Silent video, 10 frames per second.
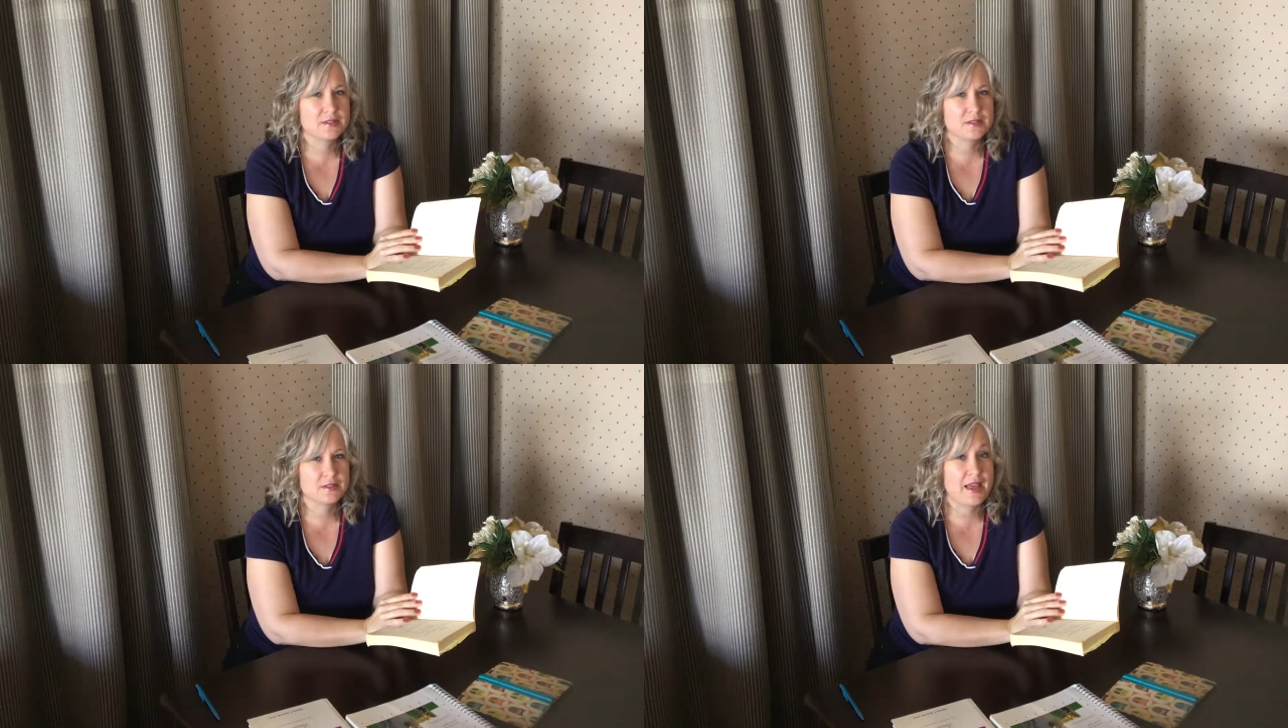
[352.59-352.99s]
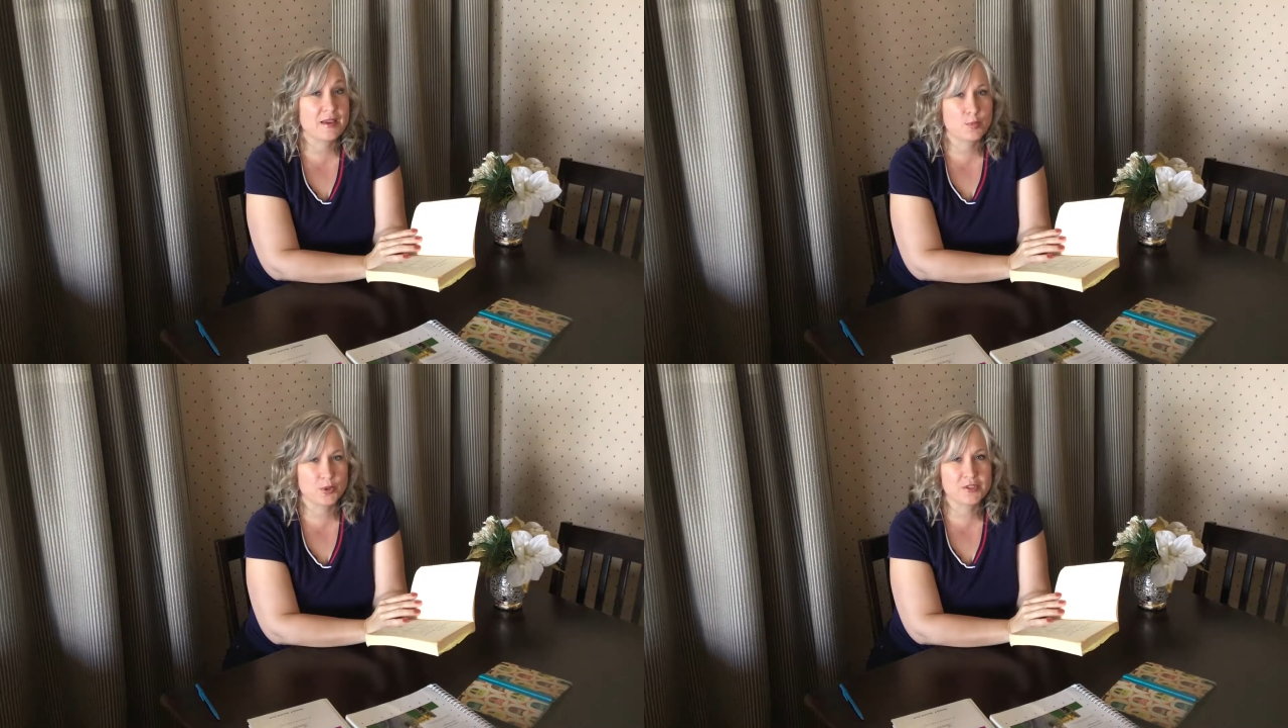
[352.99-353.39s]

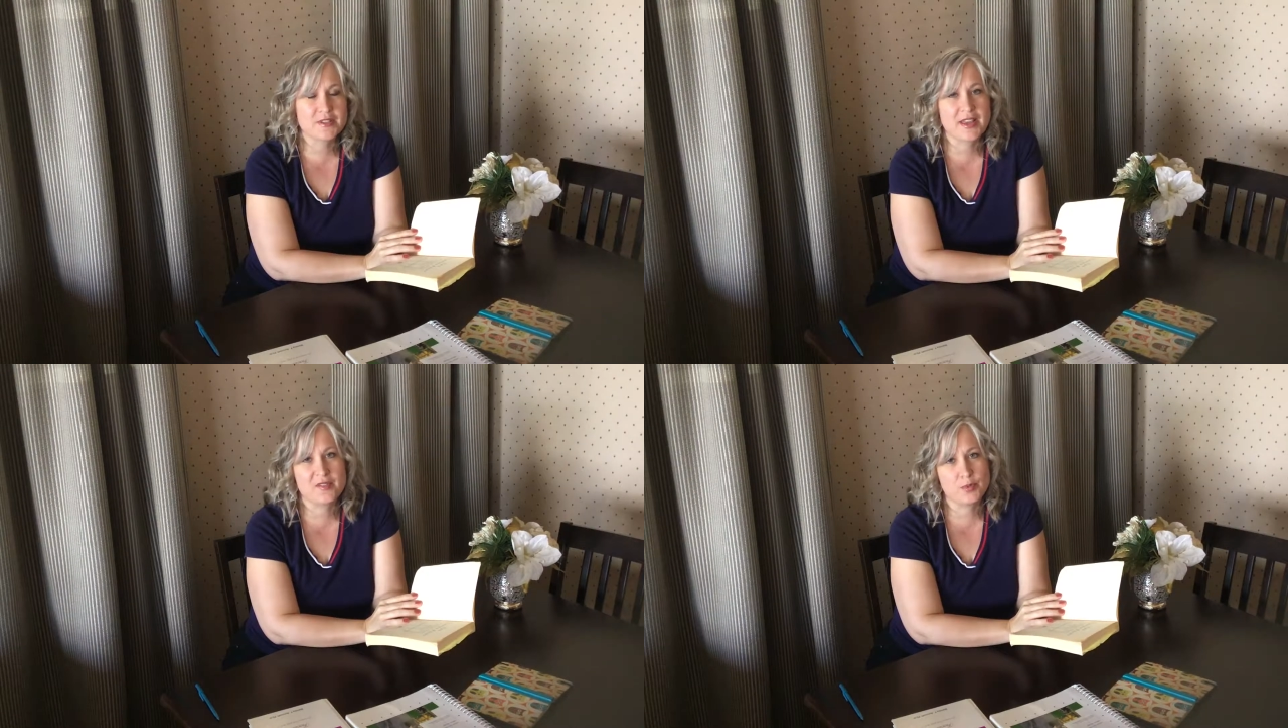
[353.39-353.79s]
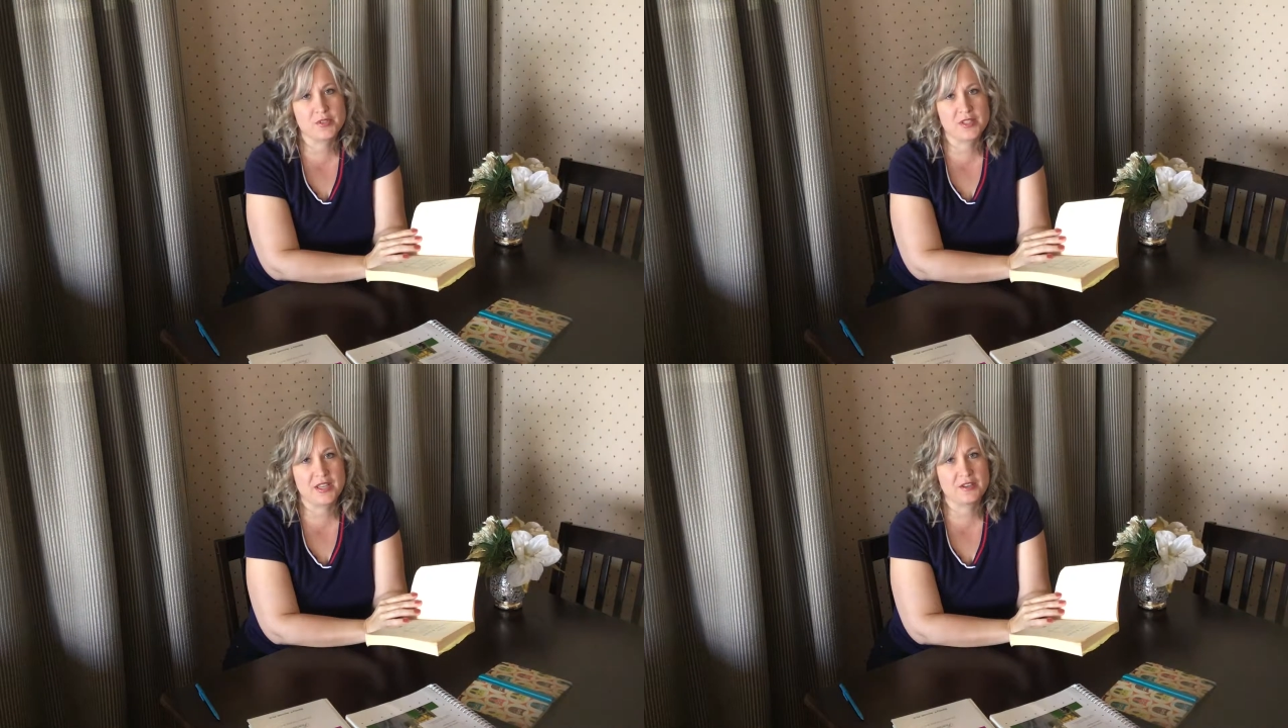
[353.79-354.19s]
like books, they have books
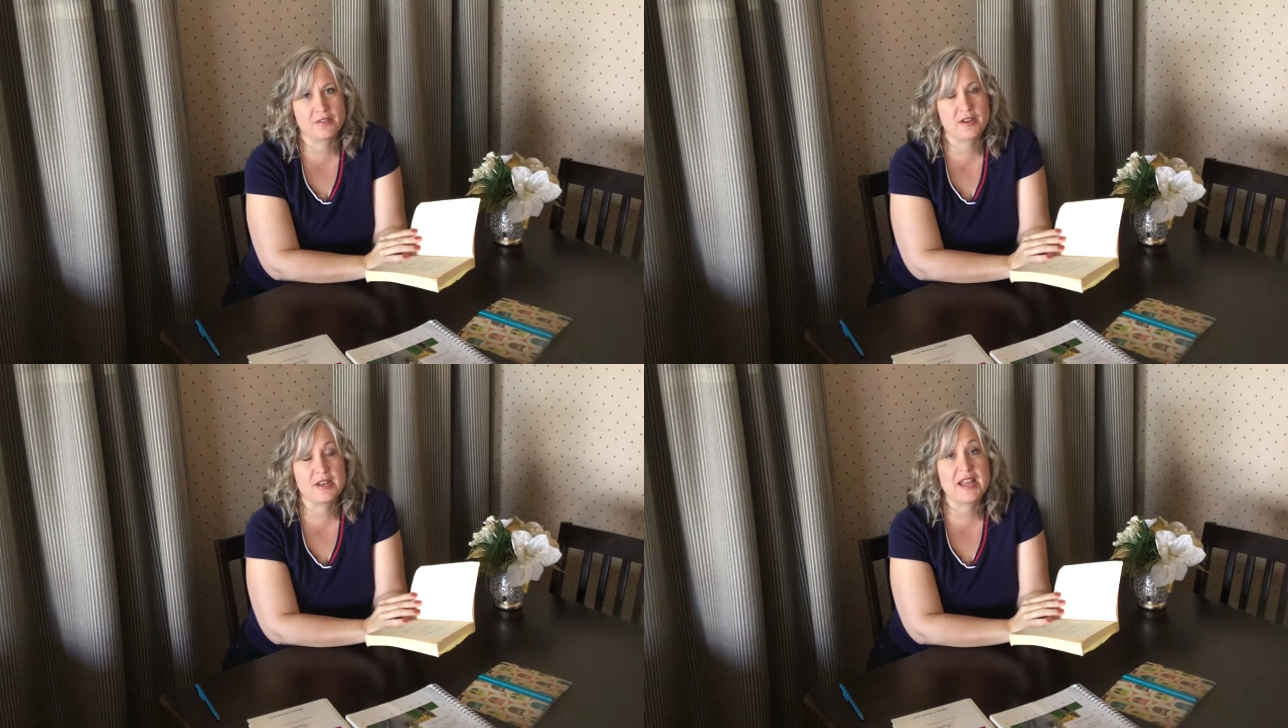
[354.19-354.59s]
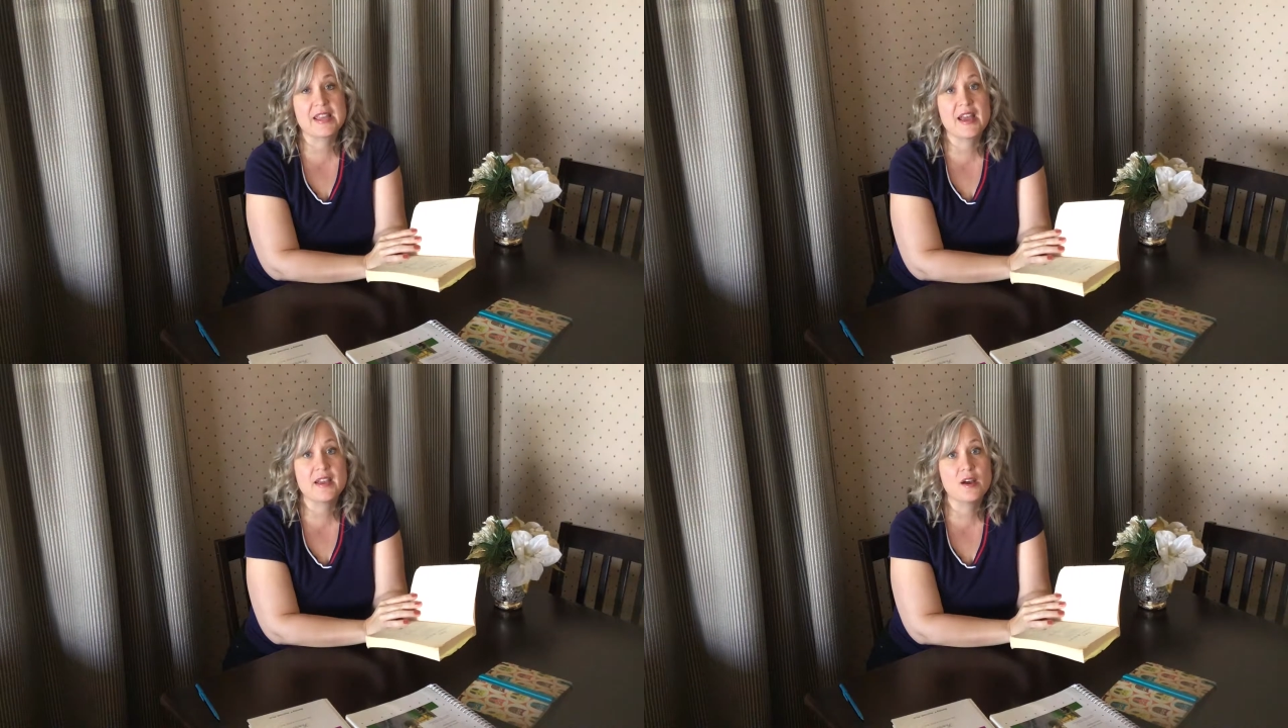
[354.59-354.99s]
lying around, and I
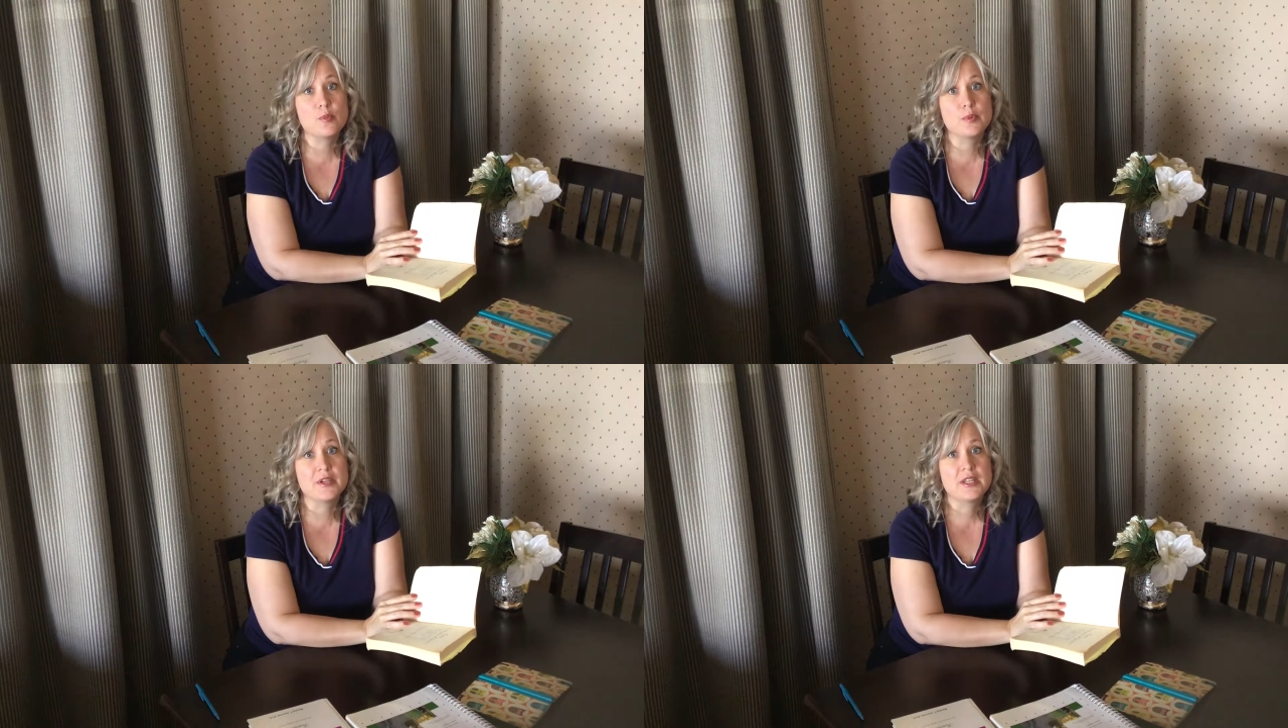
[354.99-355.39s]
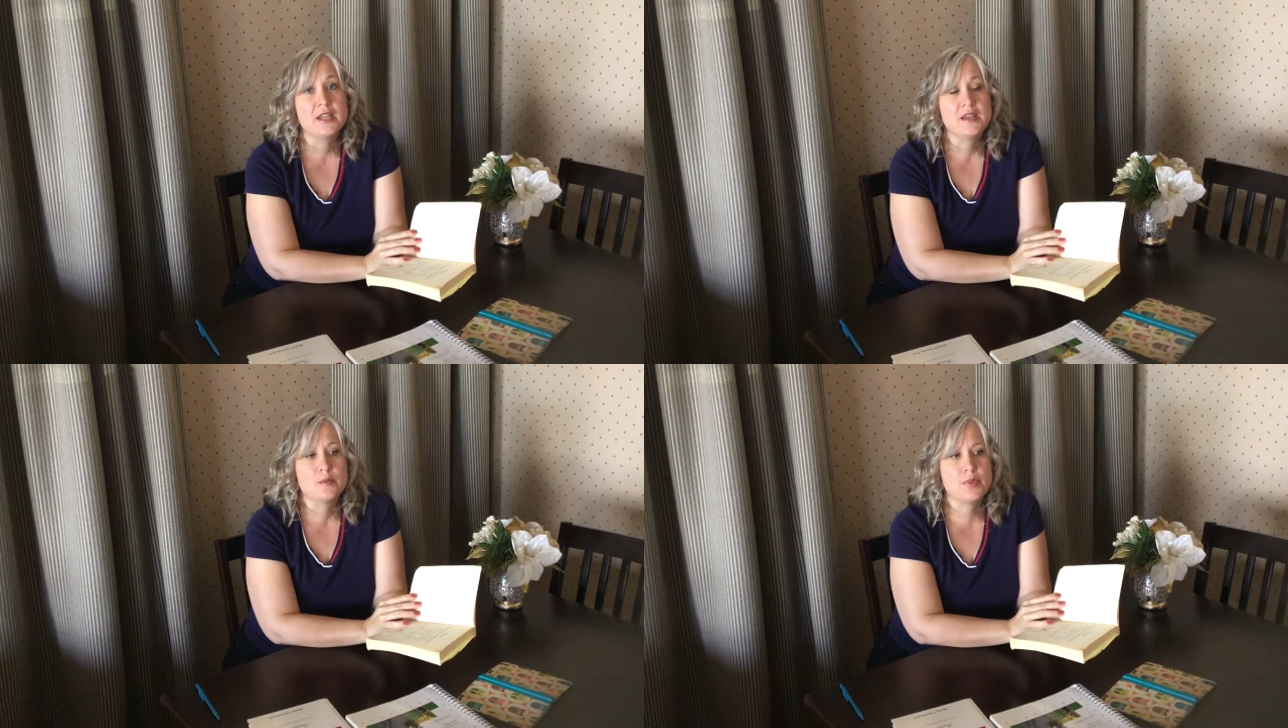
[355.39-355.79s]
can't help but
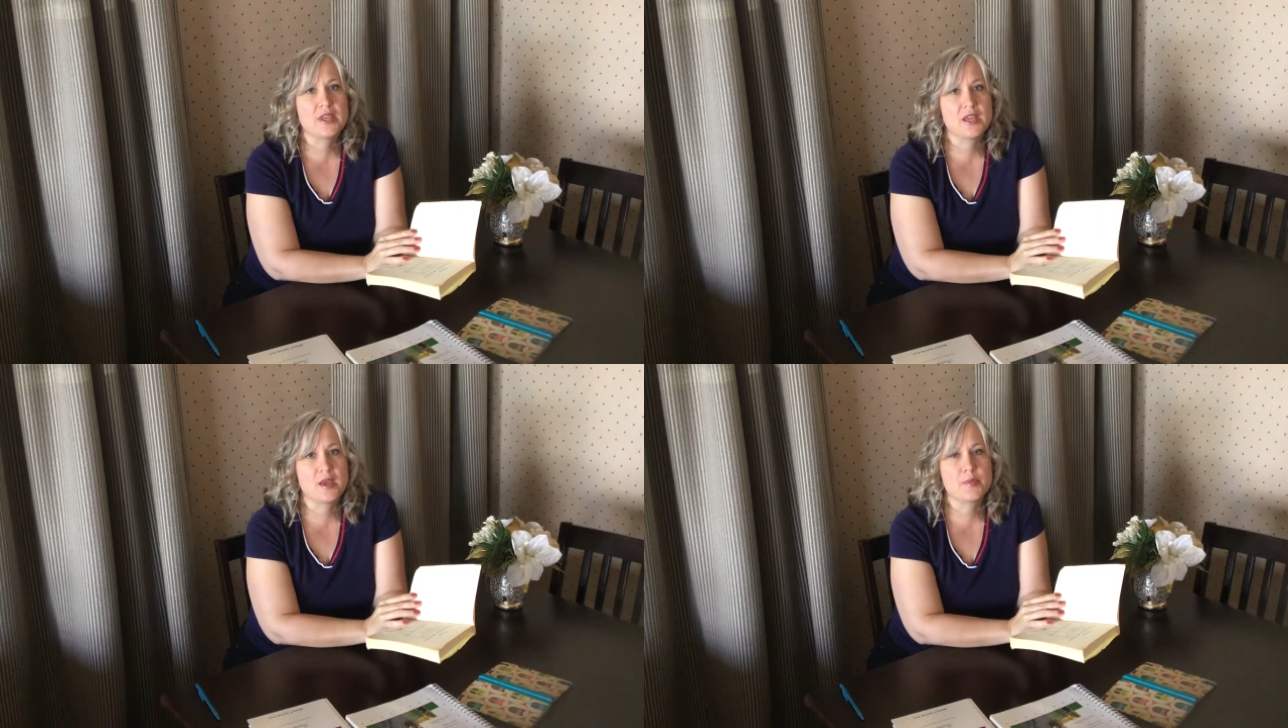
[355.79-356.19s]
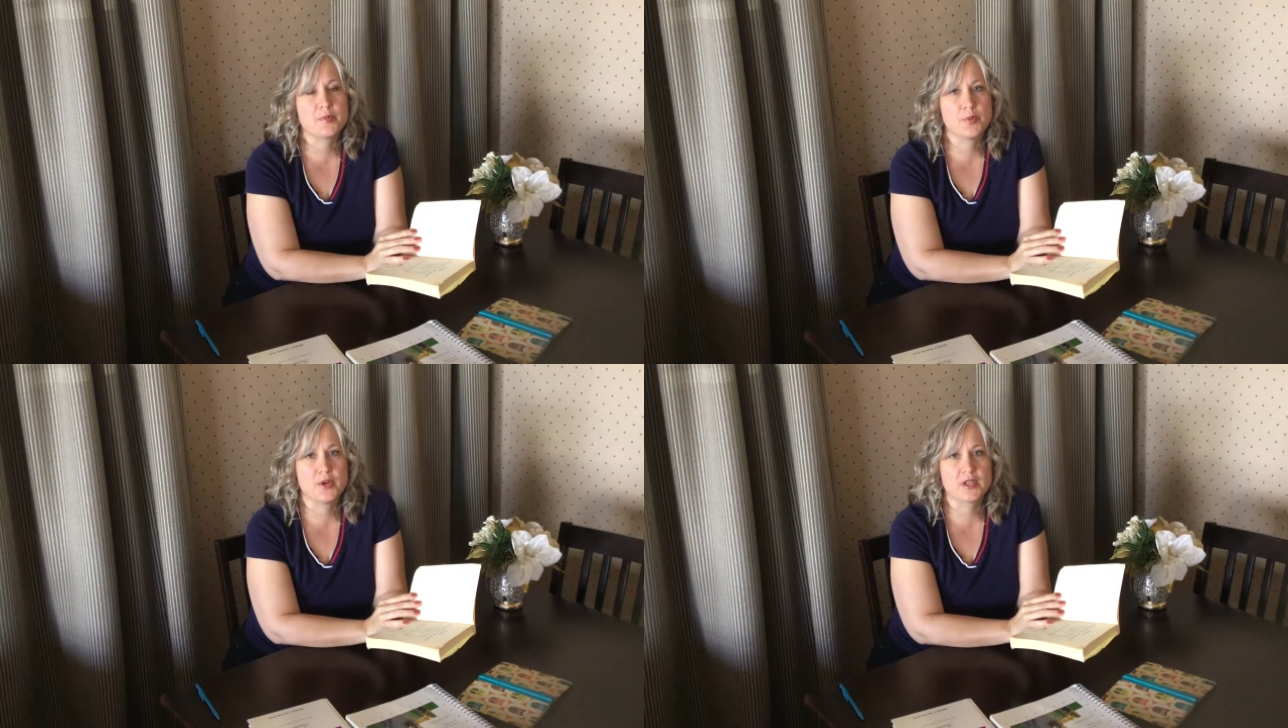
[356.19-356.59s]
picking up the
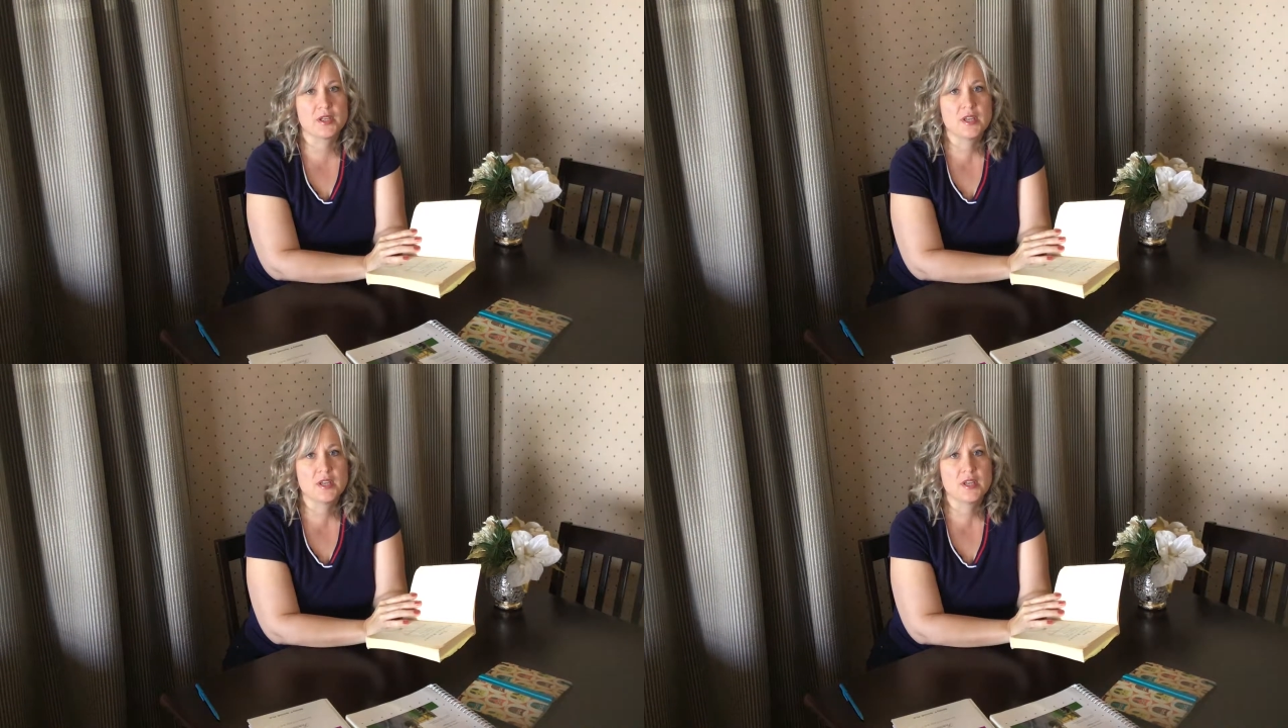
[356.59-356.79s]
book.